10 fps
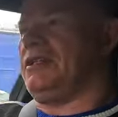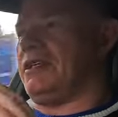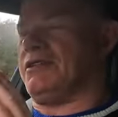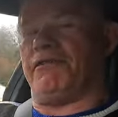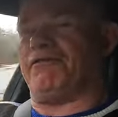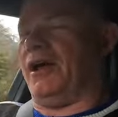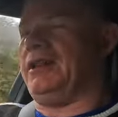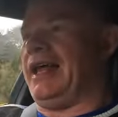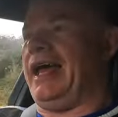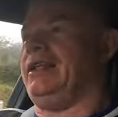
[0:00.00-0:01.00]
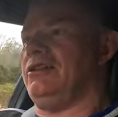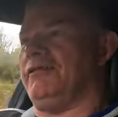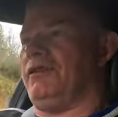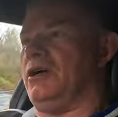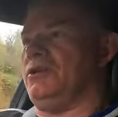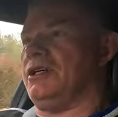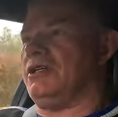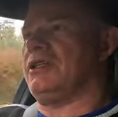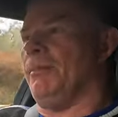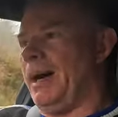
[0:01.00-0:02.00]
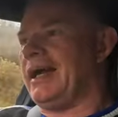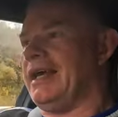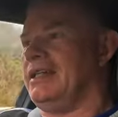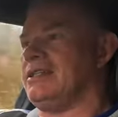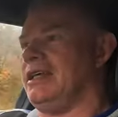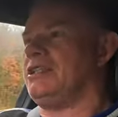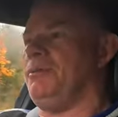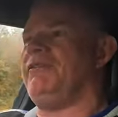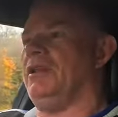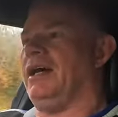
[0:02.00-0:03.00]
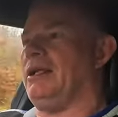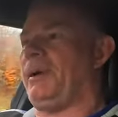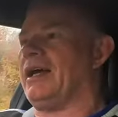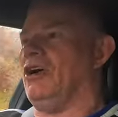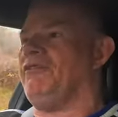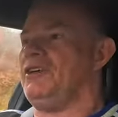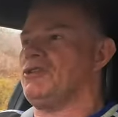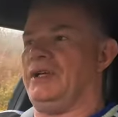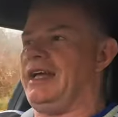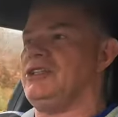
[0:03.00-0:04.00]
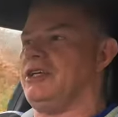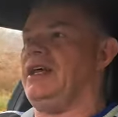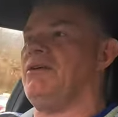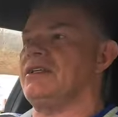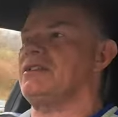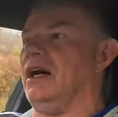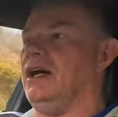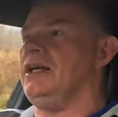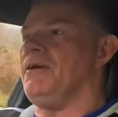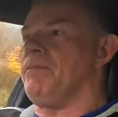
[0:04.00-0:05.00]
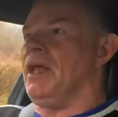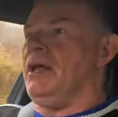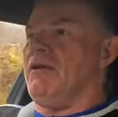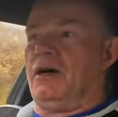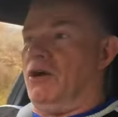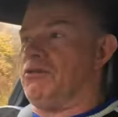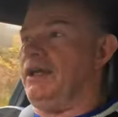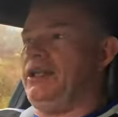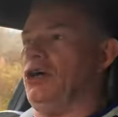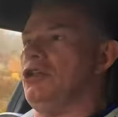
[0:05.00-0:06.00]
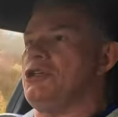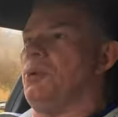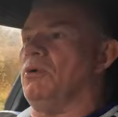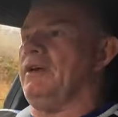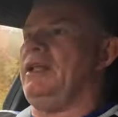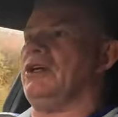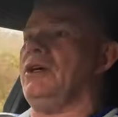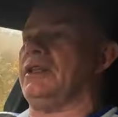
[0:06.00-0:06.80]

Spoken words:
This is the front end of Lotus, the back end system, if you like, the back office or the engineering side, are really knowledgeable and really good.